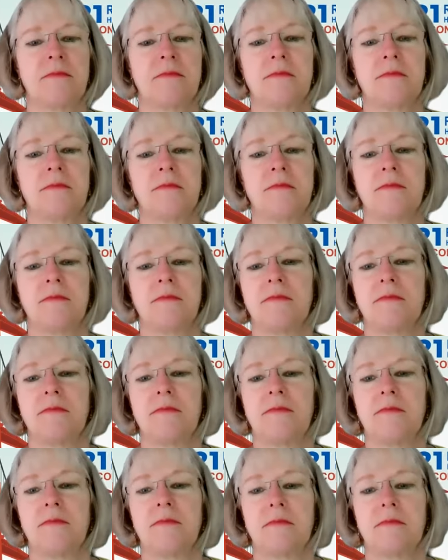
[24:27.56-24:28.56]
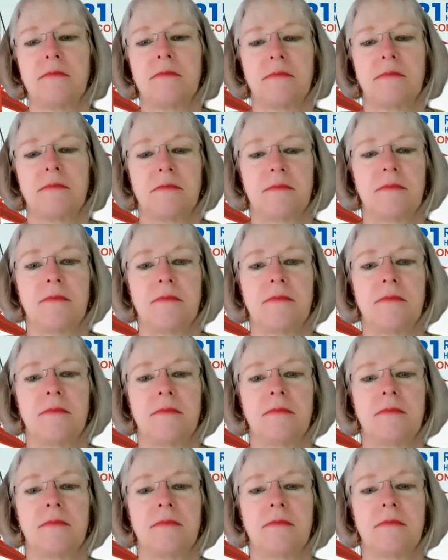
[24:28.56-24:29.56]

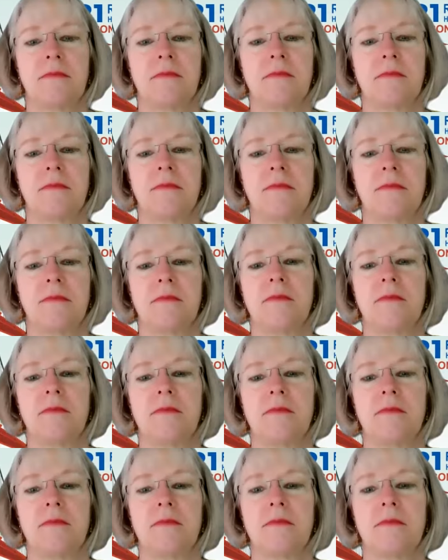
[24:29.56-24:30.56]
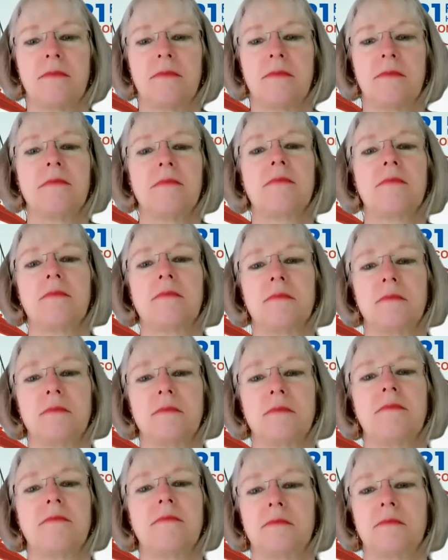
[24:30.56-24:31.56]

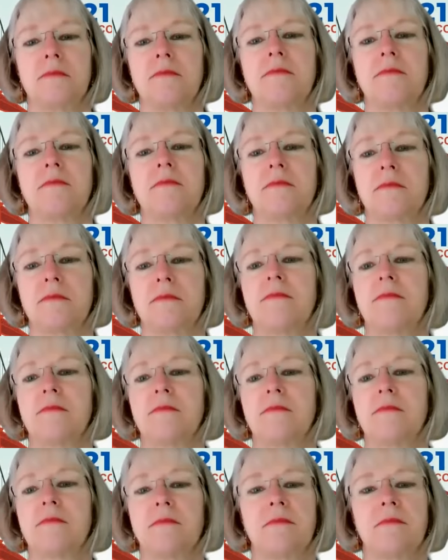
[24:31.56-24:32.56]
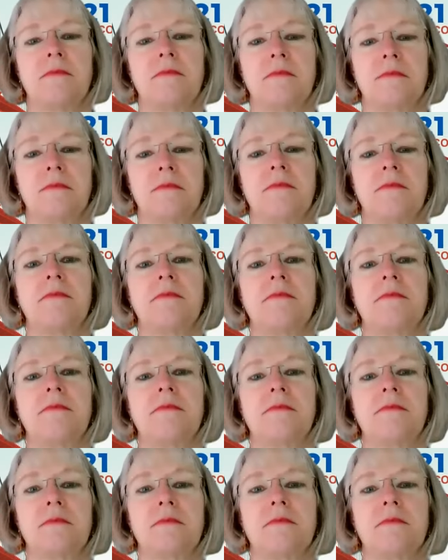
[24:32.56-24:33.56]

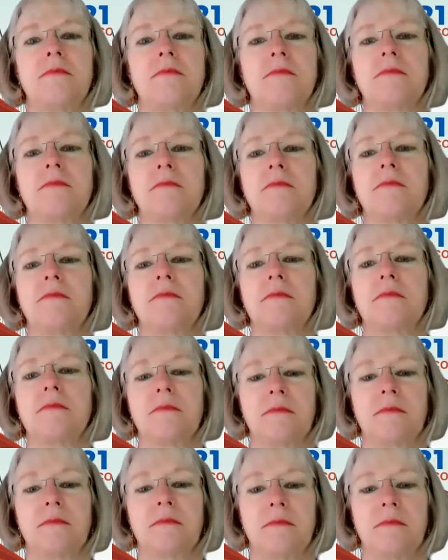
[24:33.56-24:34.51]
(not speaking)